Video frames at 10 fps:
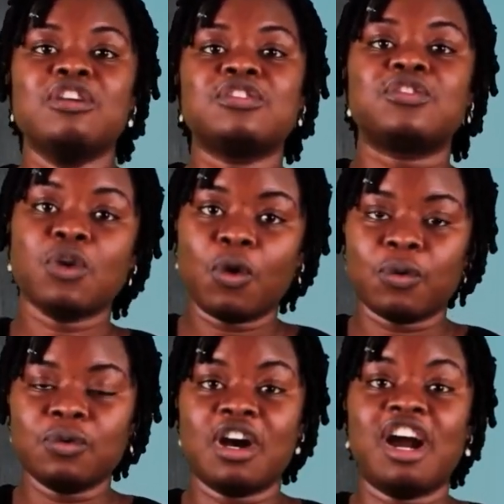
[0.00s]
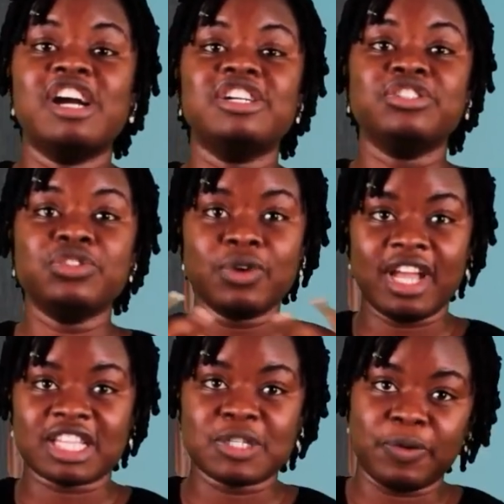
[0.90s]
So our new
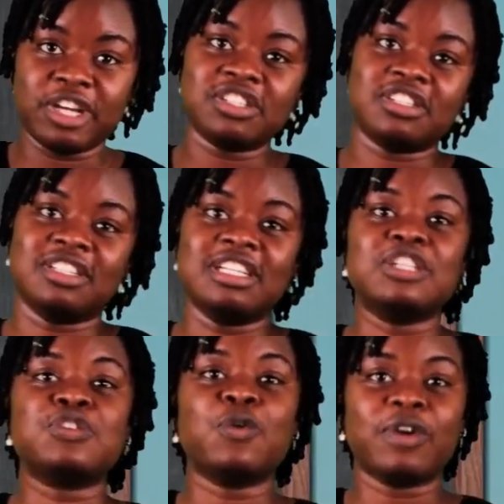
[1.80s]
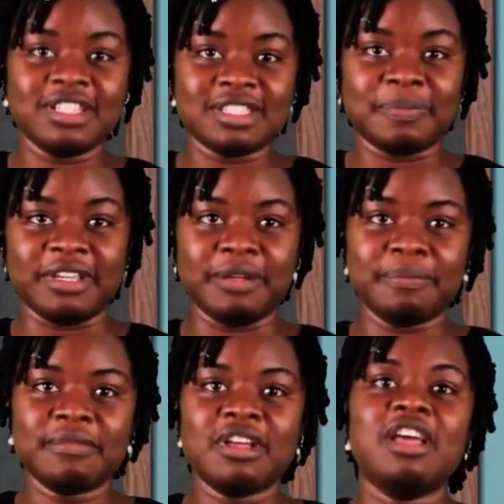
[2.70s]
expression is going to be
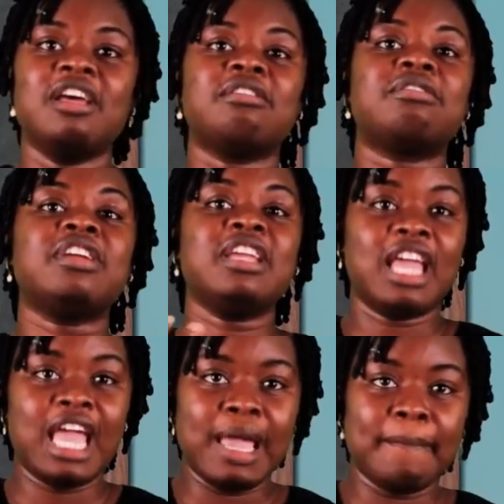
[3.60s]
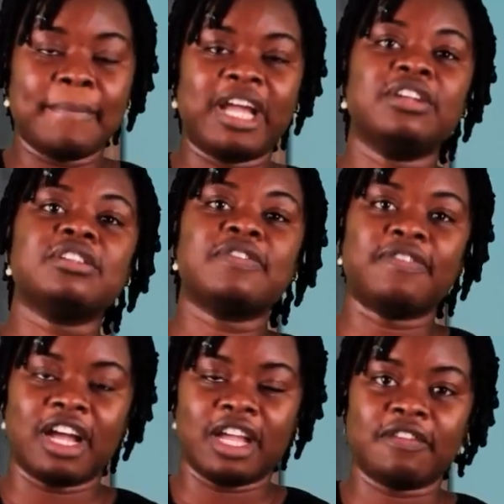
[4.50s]
3m minus
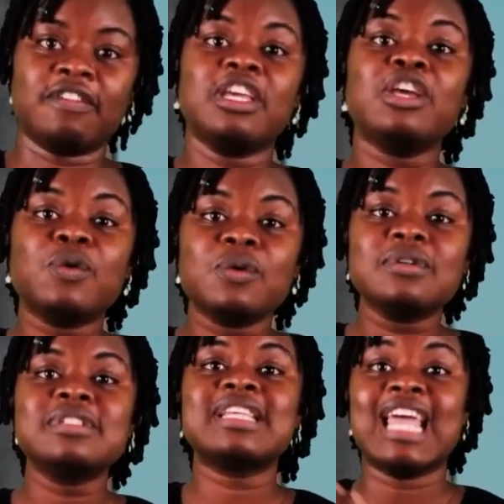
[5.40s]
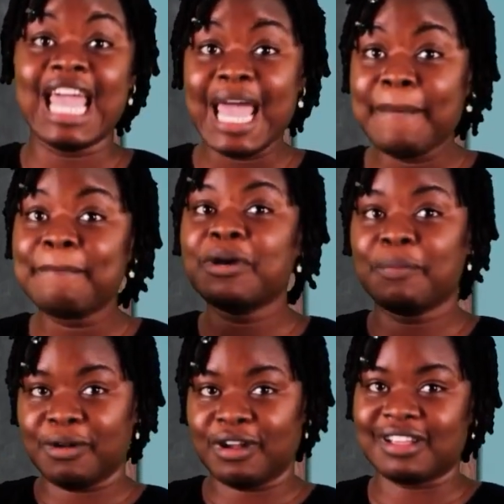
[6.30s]
5 equals
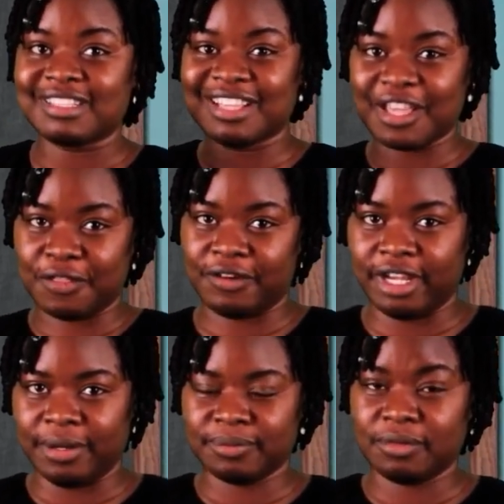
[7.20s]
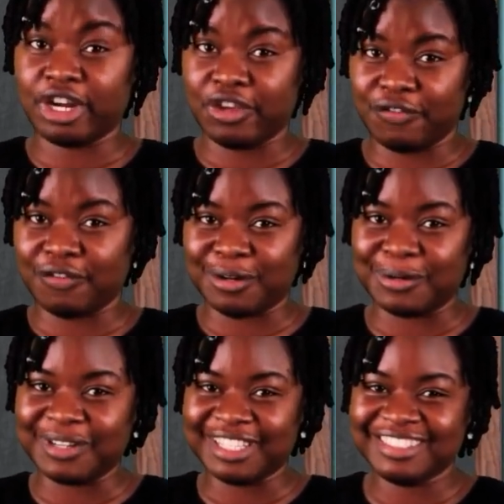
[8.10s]
m plus 3. Are you
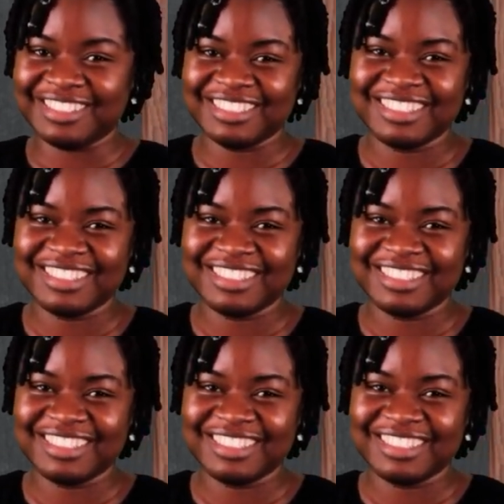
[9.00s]
following?